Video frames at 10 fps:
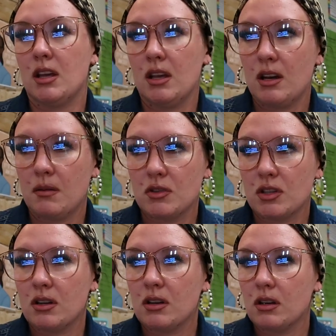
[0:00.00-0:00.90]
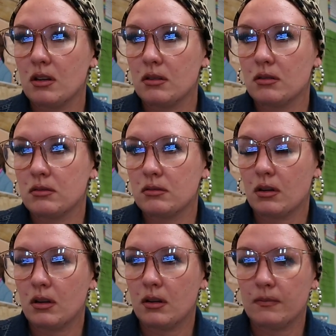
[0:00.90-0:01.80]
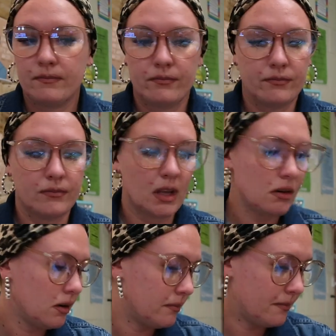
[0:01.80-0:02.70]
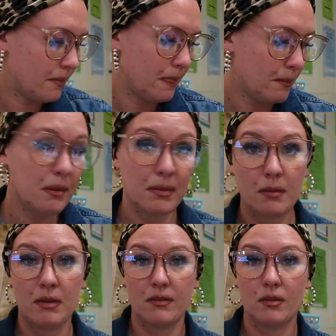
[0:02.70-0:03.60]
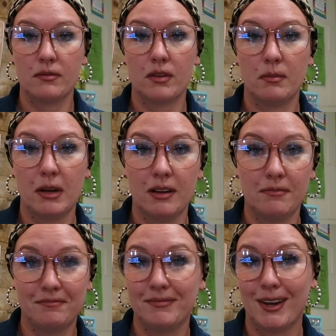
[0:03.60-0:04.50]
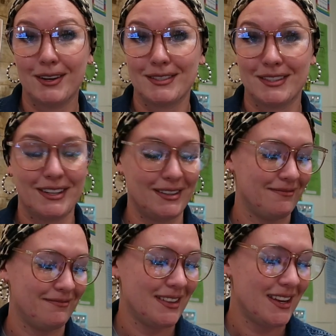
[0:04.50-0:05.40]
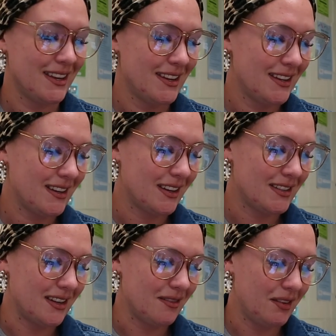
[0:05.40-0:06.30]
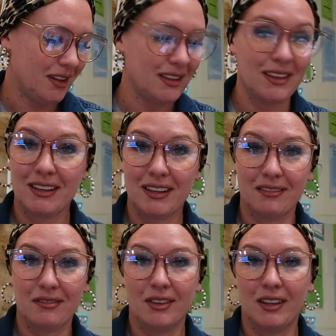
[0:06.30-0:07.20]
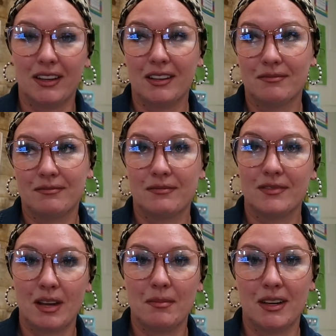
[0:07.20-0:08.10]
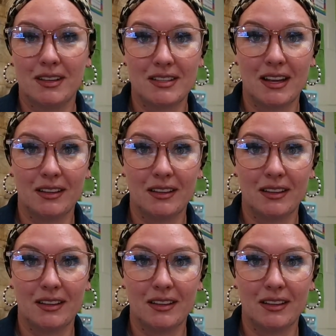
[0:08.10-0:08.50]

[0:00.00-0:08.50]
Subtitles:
And I'm just gonna, I don't know, probably play on my phone for a minute, honestly, because I don't feel like thinking for like 10 minutes at